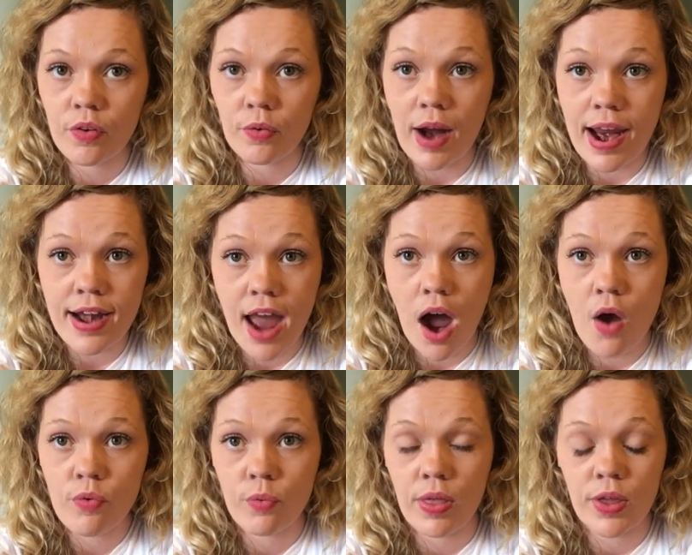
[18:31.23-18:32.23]
right
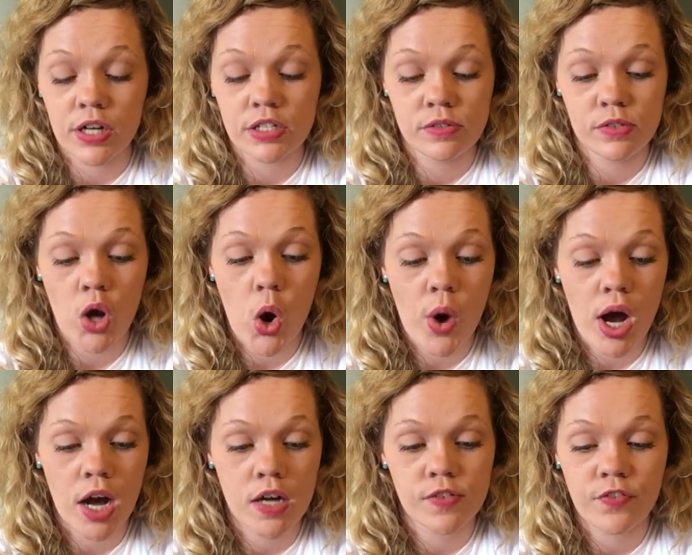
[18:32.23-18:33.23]
now, whether it's
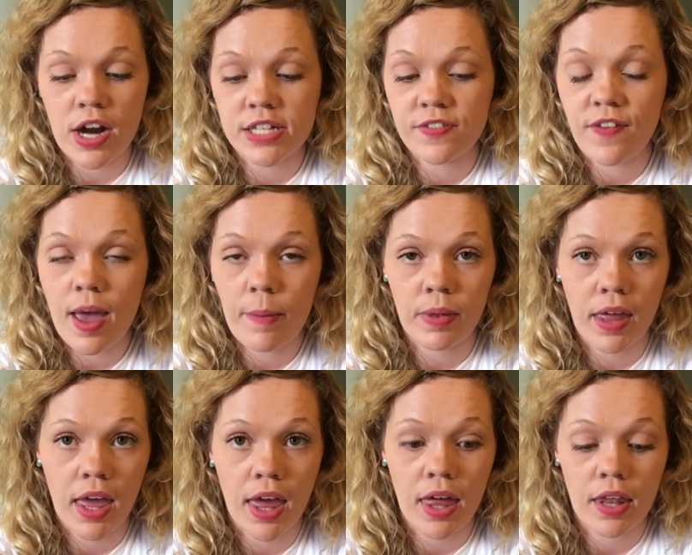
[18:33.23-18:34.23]
coworkers, friends,
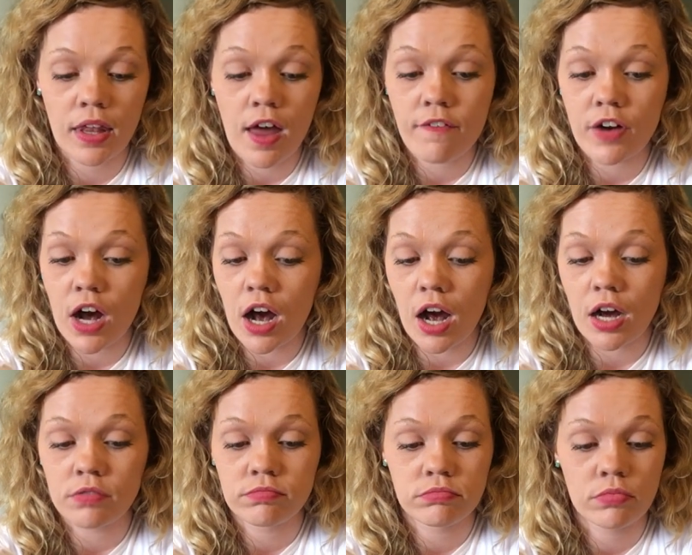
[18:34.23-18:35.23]
family, lover,
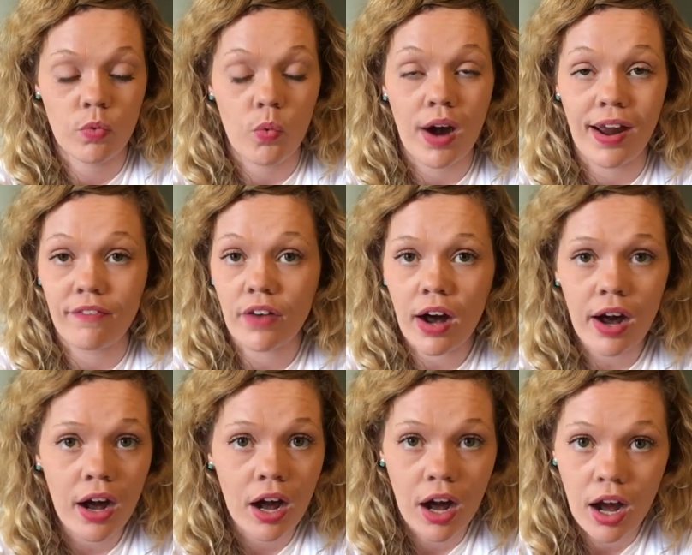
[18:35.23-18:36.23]

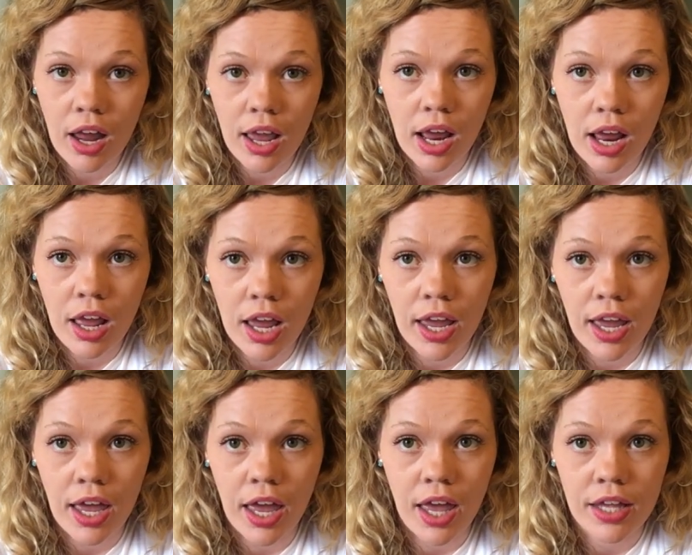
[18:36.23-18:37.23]
whatever,
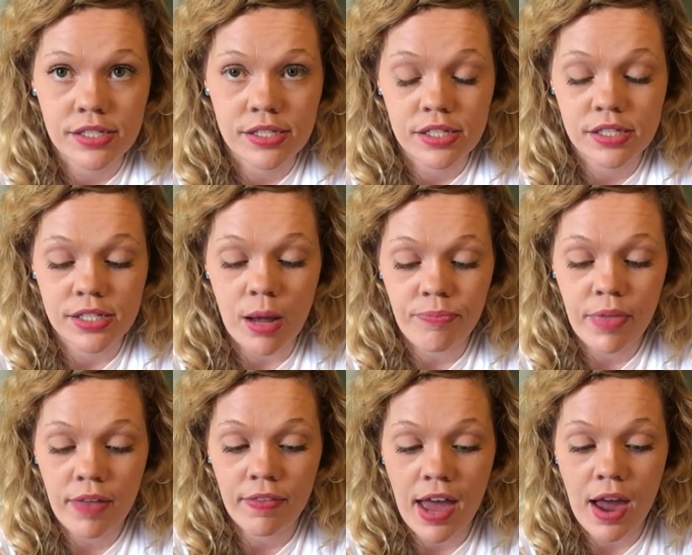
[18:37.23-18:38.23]
is
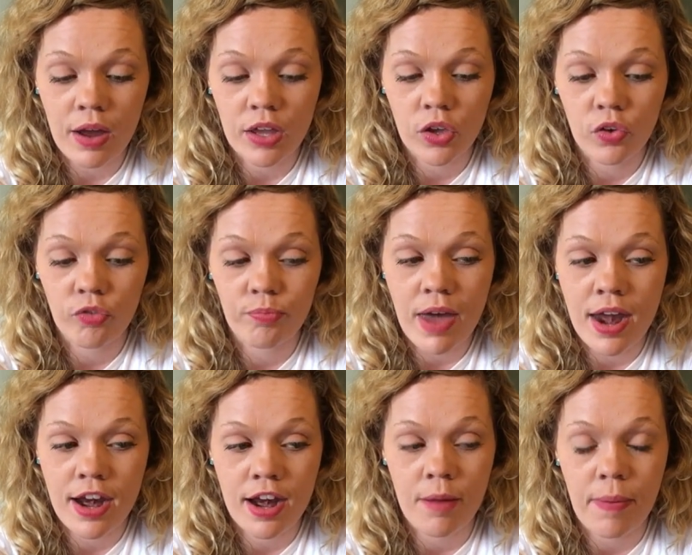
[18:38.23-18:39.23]
something that you've
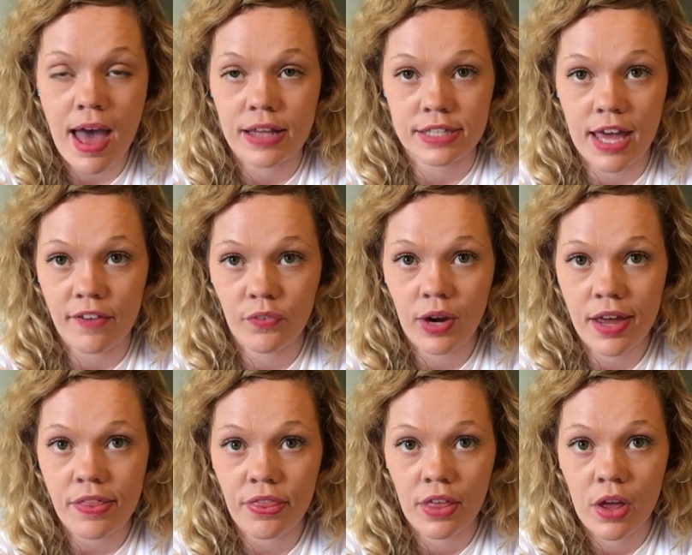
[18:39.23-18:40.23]
been in a past life
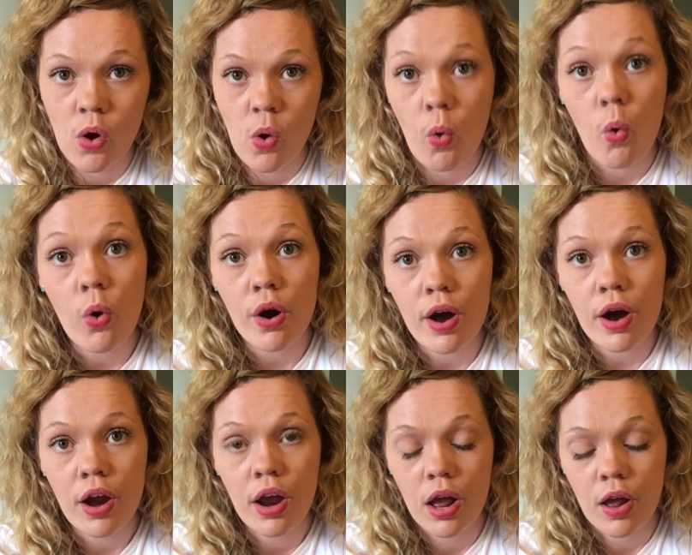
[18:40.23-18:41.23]
with,
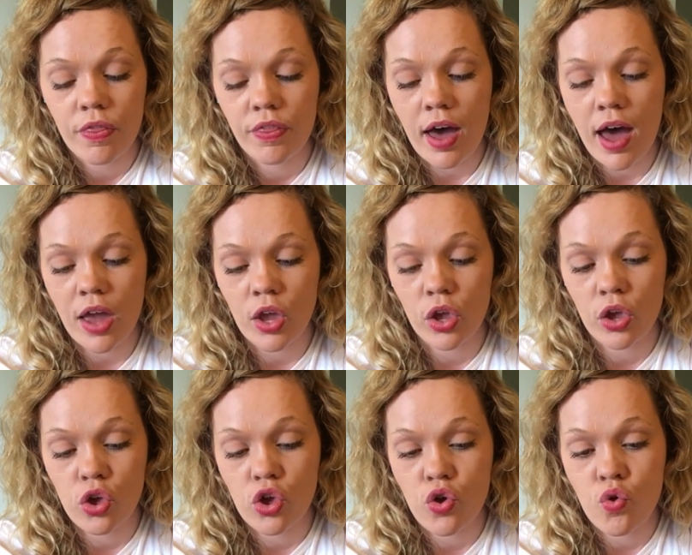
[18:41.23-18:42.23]
or that
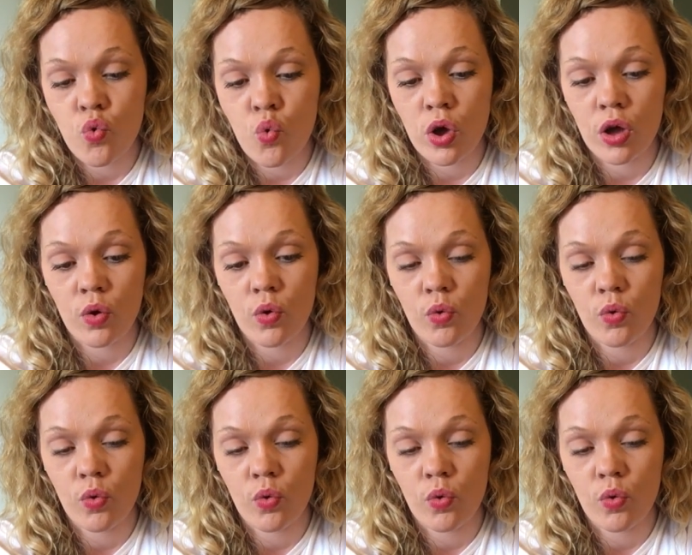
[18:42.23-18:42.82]
you